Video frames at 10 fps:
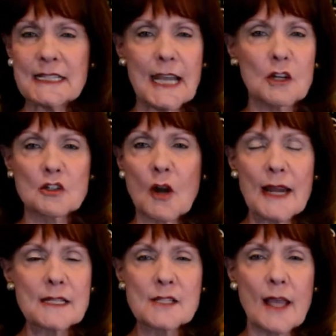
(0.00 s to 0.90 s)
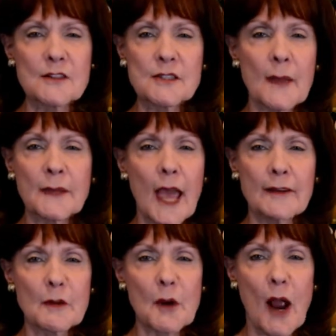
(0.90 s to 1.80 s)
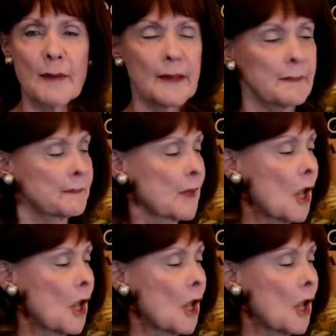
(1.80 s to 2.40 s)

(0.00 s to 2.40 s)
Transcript: say you're trying to solve some kind of a problem.